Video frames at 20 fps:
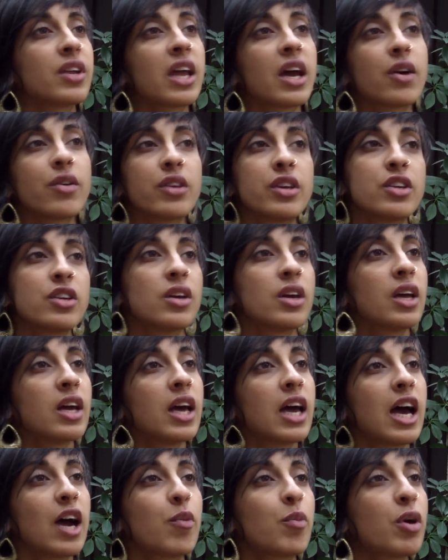and
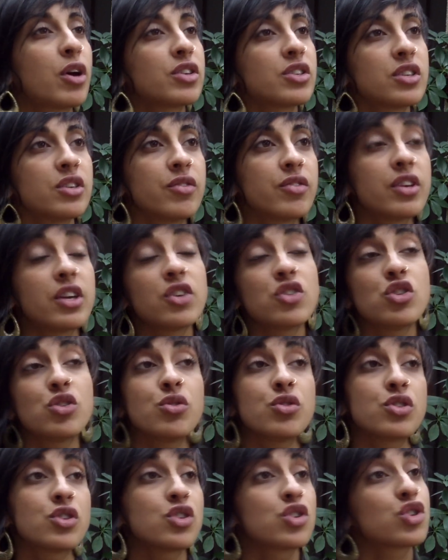how positive they
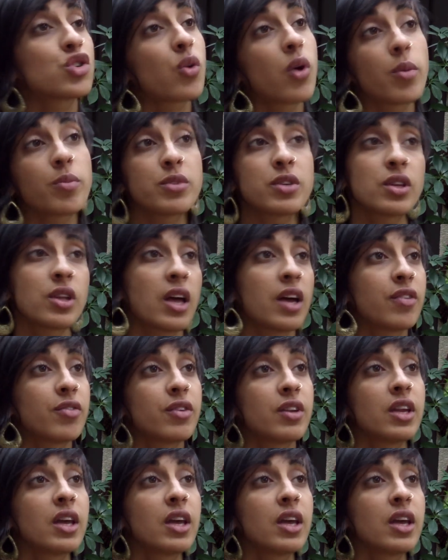choose to show up to life.